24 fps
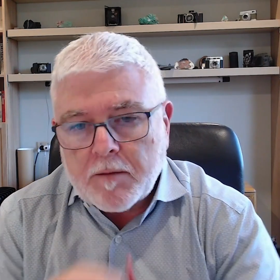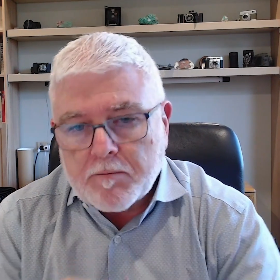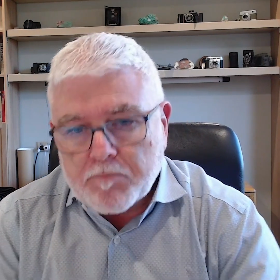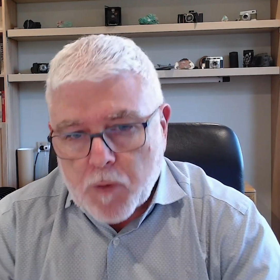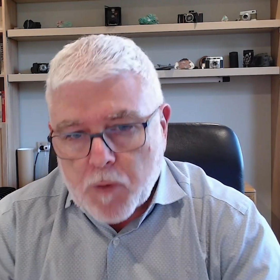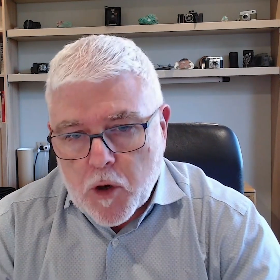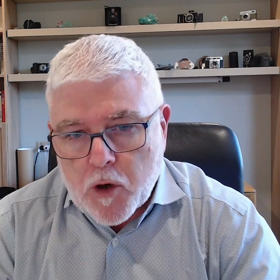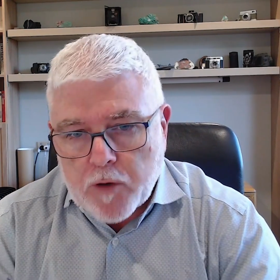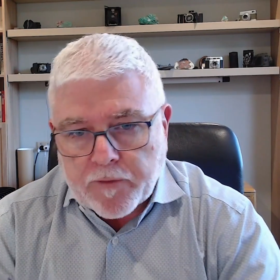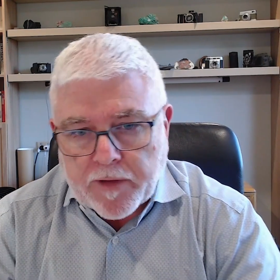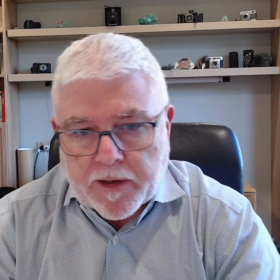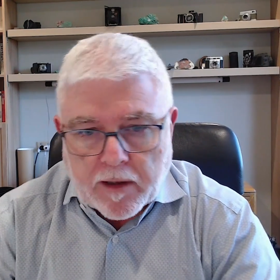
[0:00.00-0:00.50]

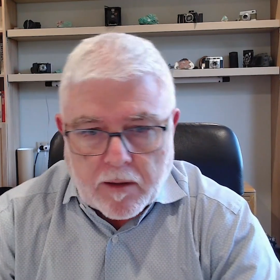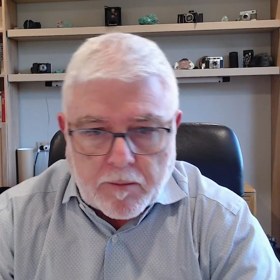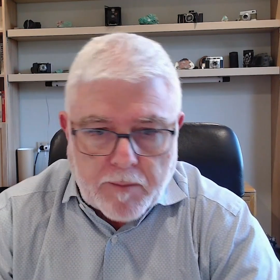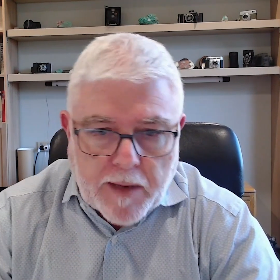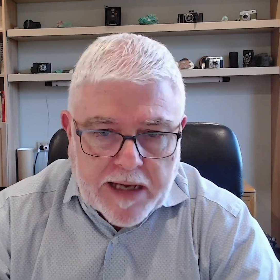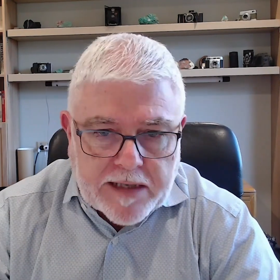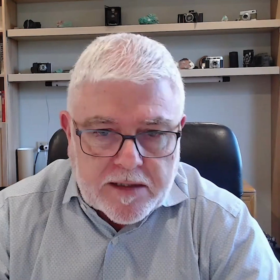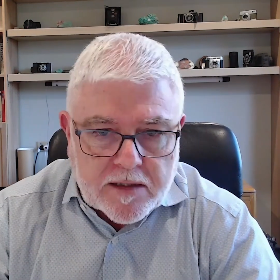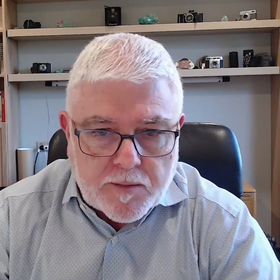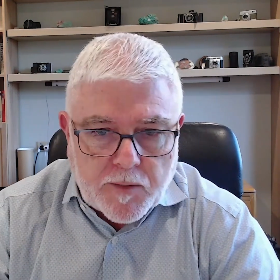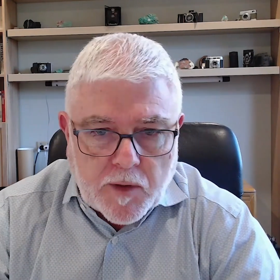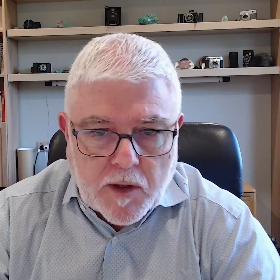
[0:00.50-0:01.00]
moving and
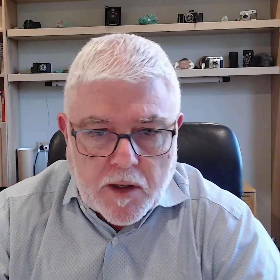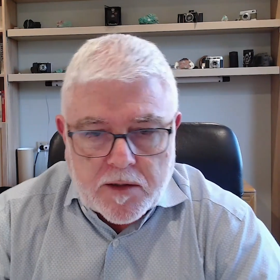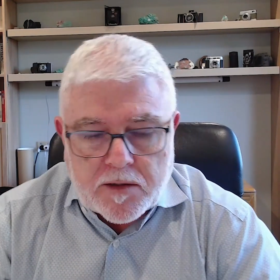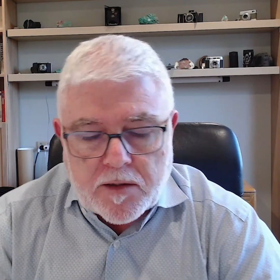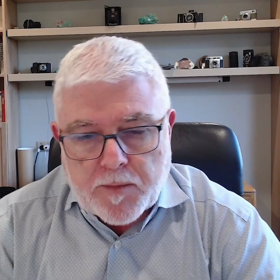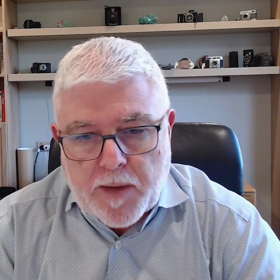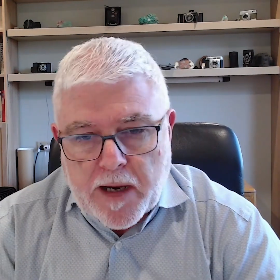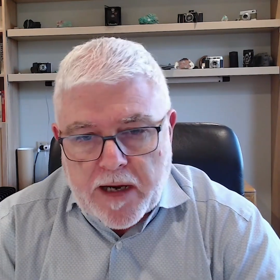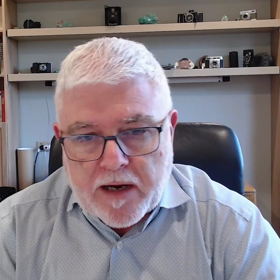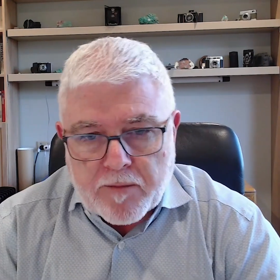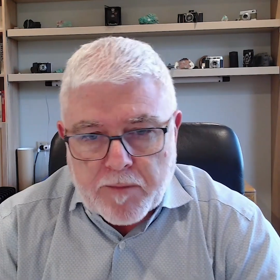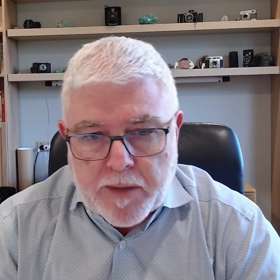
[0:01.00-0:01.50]
maximise the
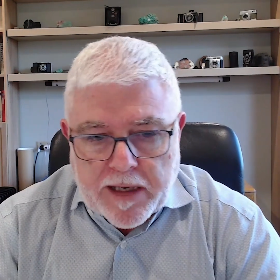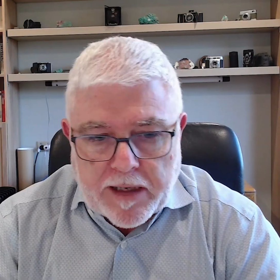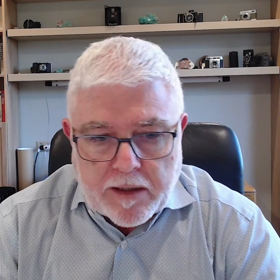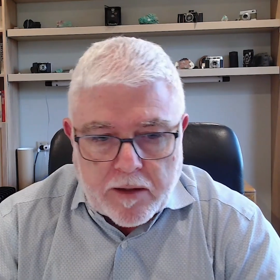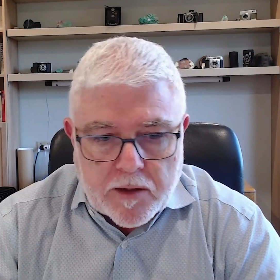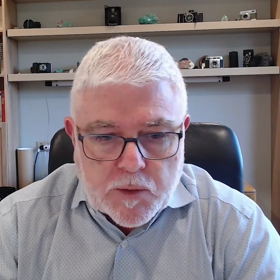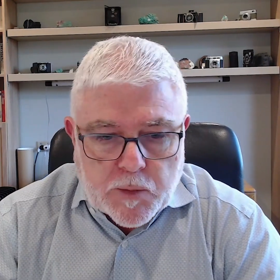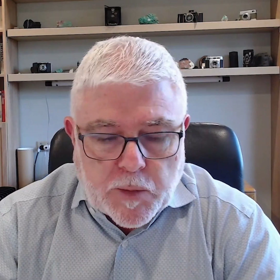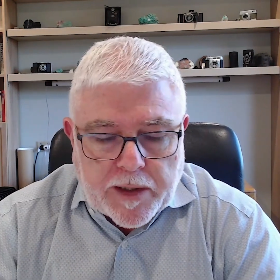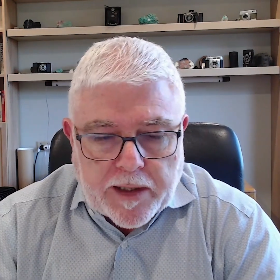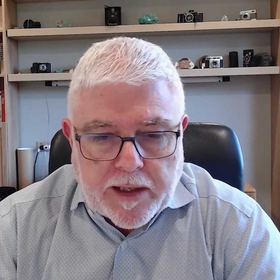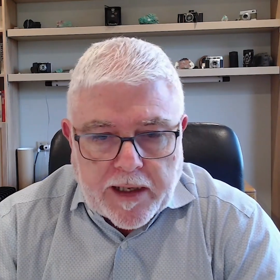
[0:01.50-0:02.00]
amount of
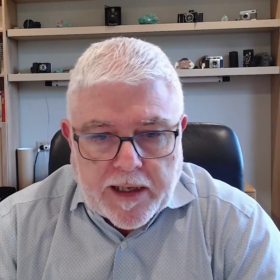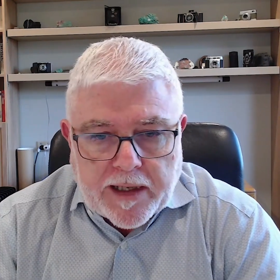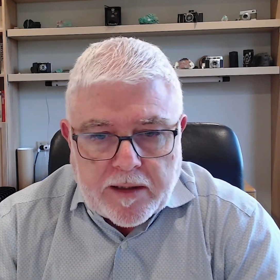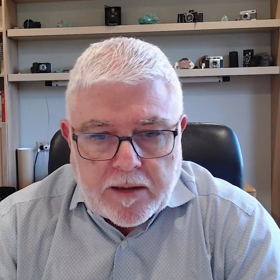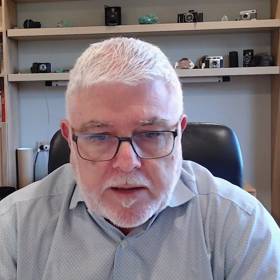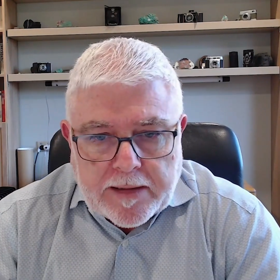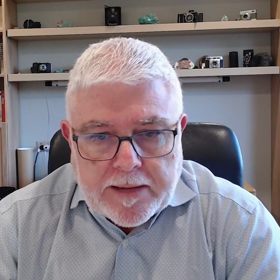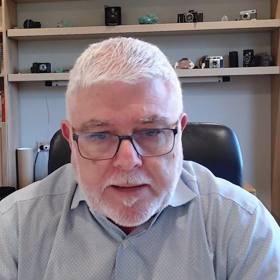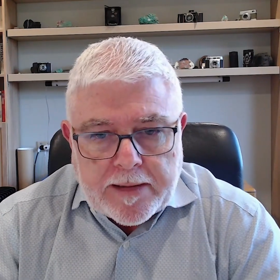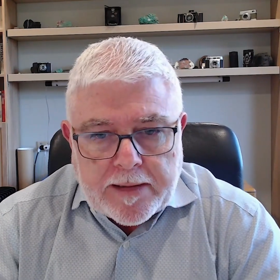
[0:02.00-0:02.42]
metres we get.